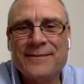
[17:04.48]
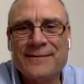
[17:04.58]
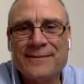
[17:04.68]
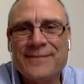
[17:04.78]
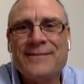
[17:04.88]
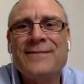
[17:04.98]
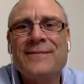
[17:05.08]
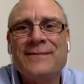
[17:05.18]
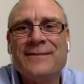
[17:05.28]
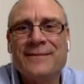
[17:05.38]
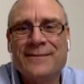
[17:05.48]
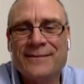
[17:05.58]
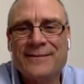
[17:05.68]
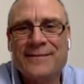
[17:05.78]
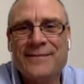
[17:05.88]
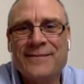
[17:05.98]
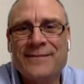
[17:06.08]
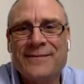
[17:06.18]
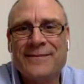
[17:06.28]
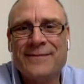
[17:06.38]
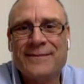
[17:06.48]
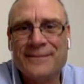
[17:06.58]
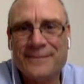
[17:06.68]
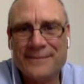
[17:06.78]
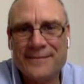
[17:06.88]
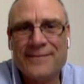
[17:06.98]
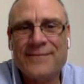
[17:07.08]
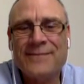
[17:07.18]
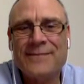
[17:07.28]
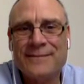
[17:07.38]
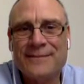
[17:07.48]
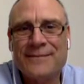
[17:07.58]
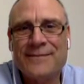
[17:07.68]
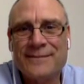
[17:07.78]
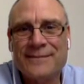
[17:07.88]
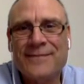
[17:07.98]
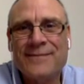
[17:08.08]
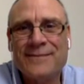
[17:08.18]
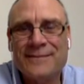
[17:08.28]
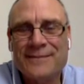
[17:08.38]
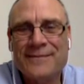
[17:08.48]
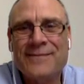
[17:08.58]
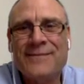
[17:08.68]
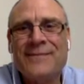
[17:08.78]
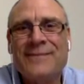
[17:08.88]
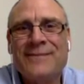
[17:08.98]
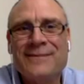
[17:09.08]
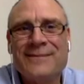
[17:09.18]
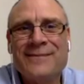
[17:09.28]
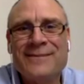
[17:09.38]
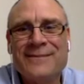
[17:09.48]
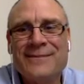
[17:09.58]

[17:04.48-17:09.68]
The person shown says nothing.